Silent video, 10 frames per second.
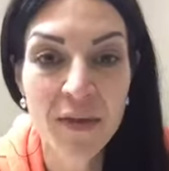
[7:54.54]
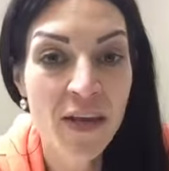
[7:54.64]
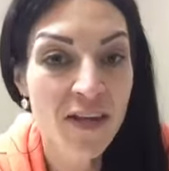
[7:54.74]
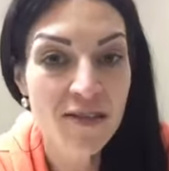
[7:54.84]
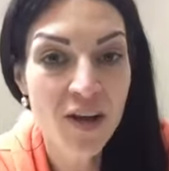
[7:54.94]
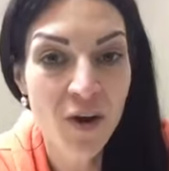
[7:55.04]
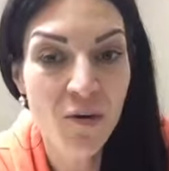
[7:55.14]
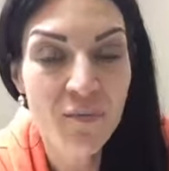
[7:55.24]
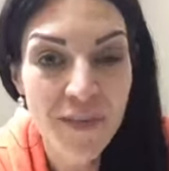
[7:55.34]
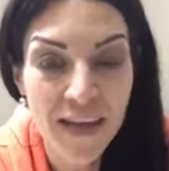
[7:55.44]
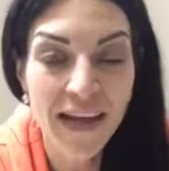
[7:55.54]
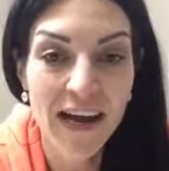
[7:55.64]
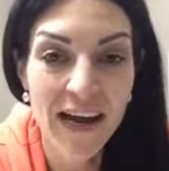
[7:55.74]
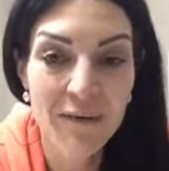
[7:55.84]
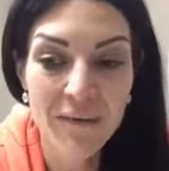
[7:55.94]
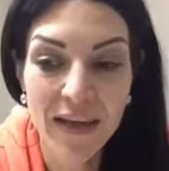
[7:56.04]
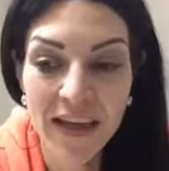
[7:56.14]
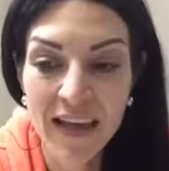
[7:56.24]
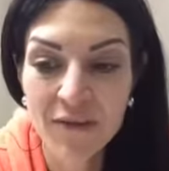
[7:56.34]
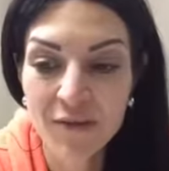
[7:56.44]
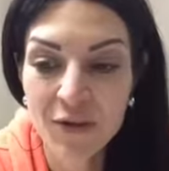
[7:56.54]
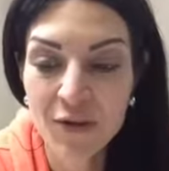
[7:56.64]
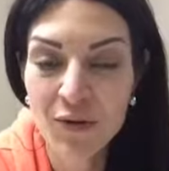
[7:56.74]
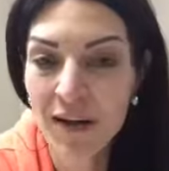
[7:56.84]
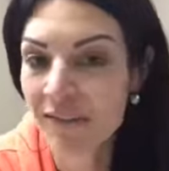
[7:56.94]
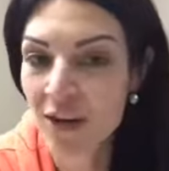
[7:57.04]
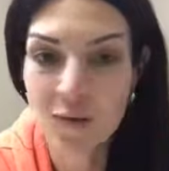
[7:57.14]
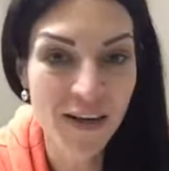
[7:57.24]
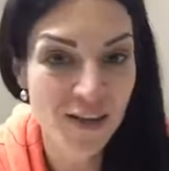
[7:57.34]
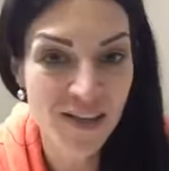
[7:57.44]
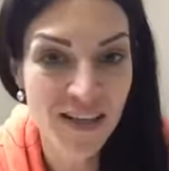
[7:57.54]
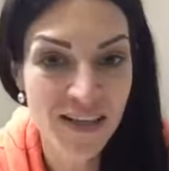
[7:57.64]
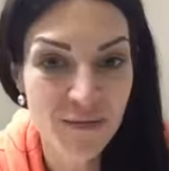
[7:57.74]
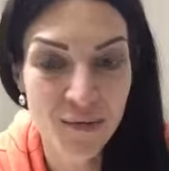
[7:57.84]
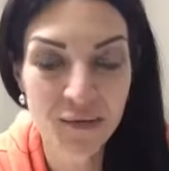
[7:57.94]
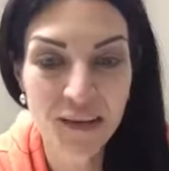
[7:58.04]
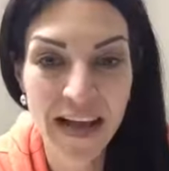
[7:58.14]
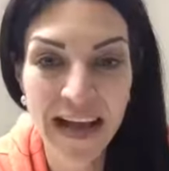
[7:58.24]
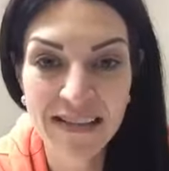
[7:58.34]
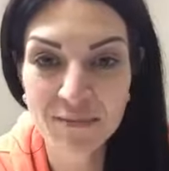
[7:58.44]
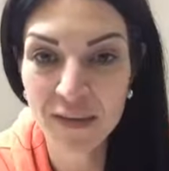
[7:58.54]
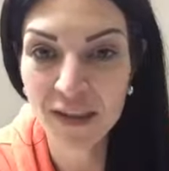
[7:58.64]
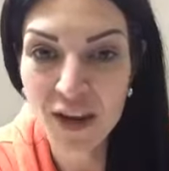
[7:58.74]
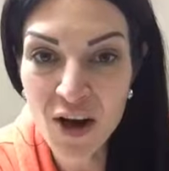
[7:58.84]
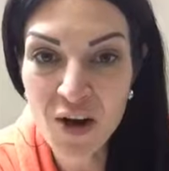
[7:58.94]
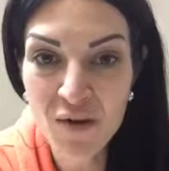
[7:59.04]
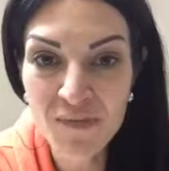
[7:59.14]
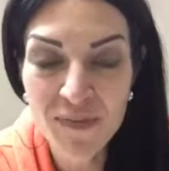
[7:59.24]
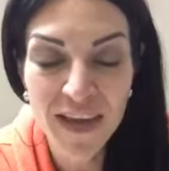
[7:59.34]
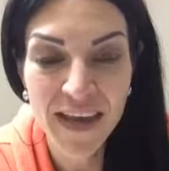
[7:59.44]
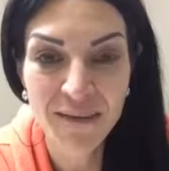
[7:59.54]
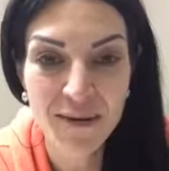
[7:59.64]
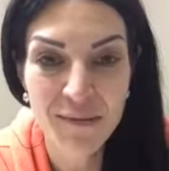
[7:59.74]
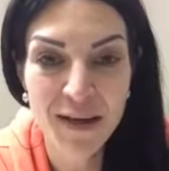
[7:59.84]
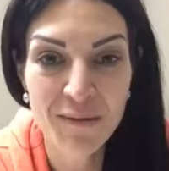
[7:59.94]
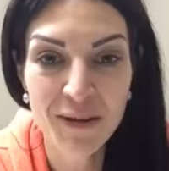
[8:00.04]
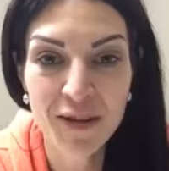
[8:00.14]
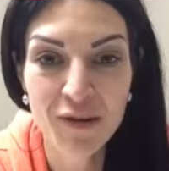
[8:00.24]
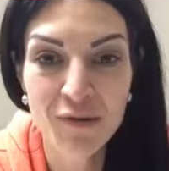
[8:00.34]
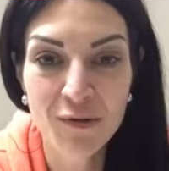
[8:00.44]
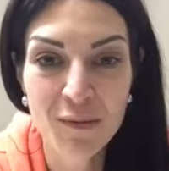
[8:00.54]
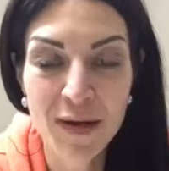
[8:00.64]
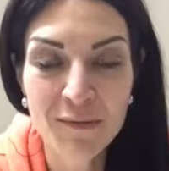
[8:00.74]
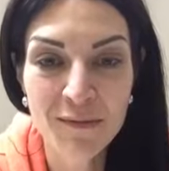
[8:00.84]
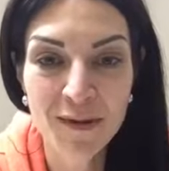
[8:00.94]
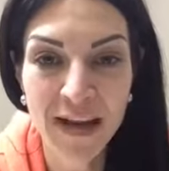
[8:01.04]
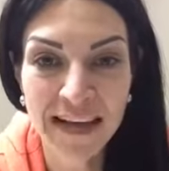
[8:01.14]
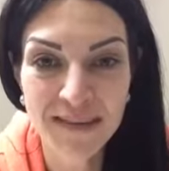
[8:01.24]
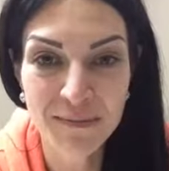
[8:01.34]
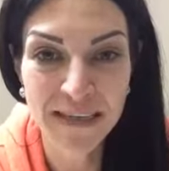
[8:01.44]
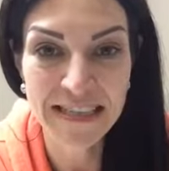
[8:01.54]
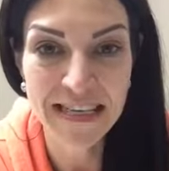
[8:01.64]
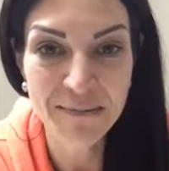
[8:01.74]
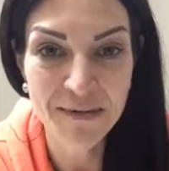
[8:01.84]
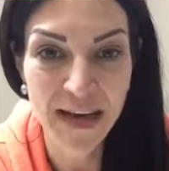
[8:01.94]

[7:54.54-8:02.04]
So um, if you have any questions, feel free to ask below. If I become a little overwhelmed, I'm going to ask my team to